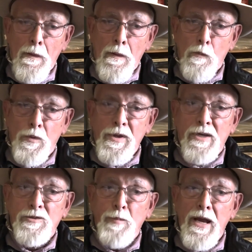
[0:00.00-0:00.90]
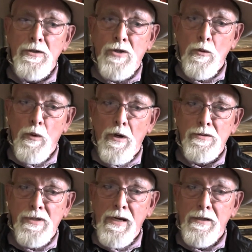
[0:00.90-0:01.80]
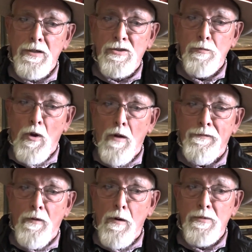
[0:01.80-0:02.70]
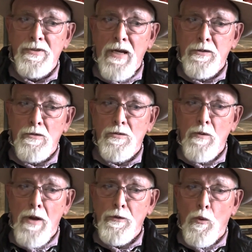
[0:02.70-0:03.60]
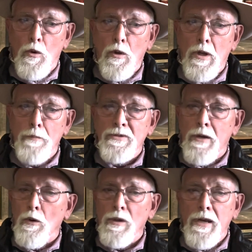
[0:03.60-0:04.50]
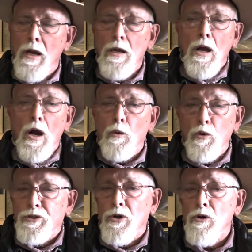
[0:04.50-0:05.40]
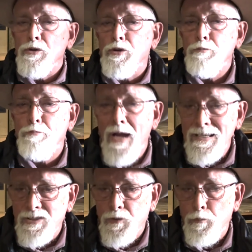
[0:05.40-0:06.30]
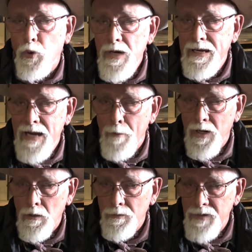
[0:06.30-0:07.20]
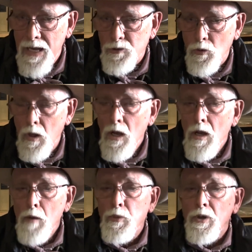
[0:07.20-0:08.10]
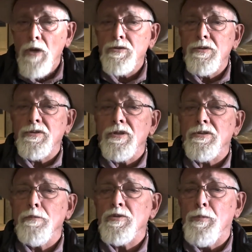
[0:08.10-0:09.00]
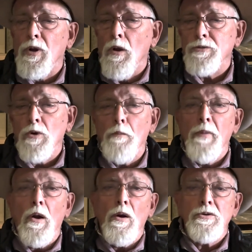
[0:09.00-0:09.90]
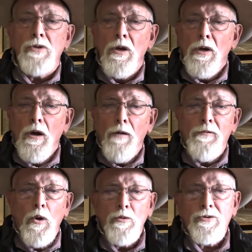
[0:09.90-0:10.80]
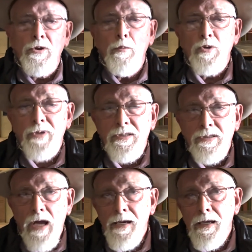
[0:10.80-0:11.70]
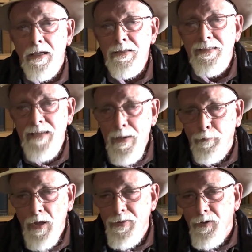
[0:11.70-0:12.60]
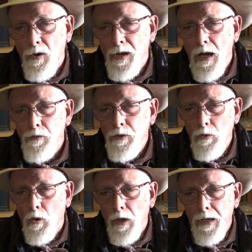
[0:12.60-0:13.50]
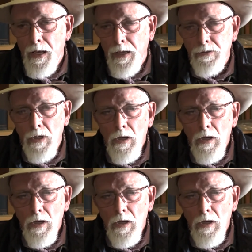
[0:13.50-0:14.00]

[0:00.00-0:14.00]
With the expansion we are seeing in the small farm sectors around the world comes not only a return to best pre-chemical natural production systems, but also a marriage of those to the most exciting and deeply thought out new organics.